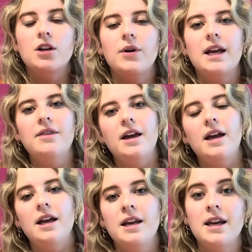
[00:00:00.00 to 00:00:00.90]
So in the
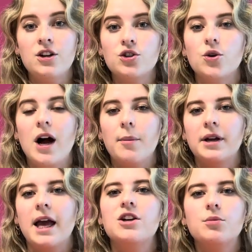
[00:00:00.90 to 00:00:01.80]
initial
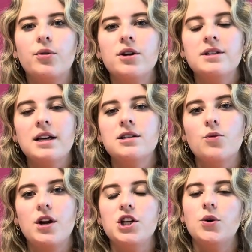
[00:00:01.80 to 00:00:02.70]
application process, so
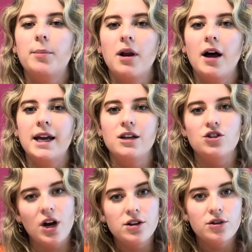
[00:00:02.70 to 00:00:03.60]
when you apply in
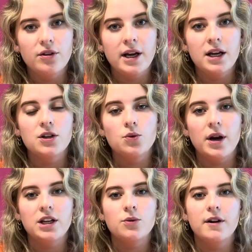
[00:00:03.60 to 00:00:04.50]
January
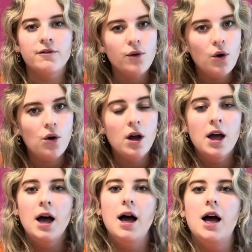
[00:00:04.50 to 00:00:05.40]
2024
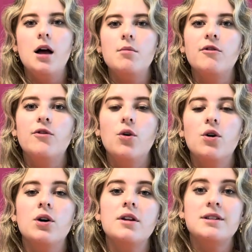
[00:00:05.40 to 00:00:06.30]

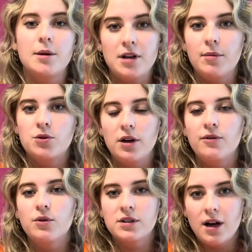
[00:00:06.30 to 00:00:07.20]
for September
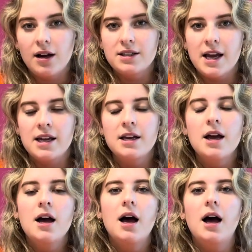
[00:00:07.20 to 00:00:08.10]
24 start date,
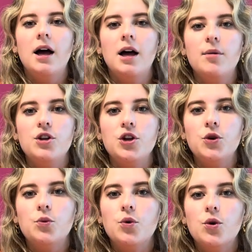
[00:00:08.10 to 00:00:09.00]

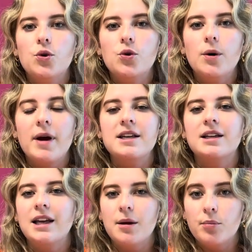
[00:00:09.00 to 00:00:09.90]
you will
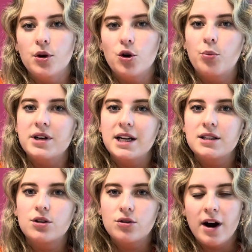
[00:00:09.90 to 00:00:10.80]
basically input your
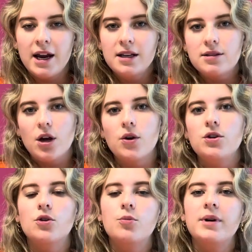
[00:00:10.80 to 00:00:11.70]
predicted grades. So
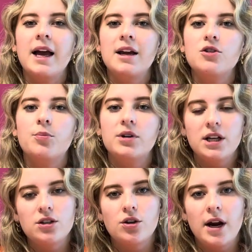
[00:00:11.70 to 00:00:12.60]
you'll be getting your
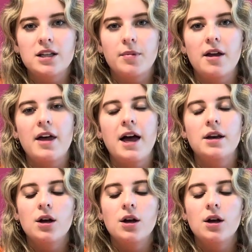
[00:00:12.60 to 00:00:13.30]
predicted grades by then.